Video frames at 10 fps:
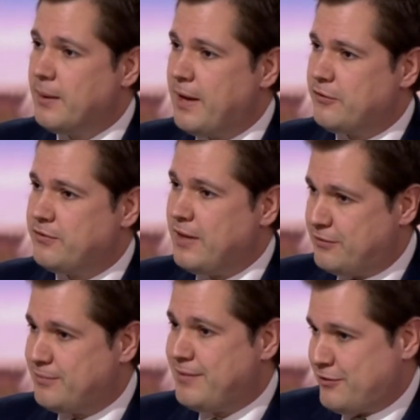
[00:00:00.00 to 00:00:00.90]
That's
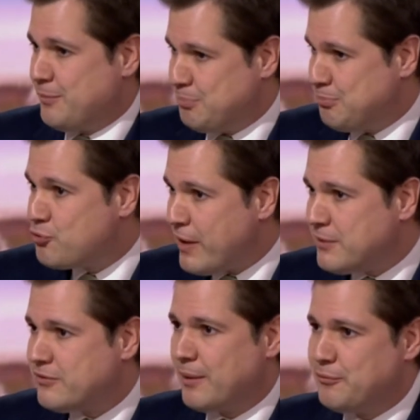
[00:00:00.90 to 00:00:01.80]
a
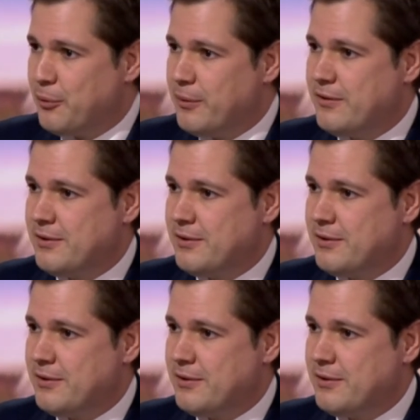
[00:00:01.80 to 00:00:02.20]
great step forward.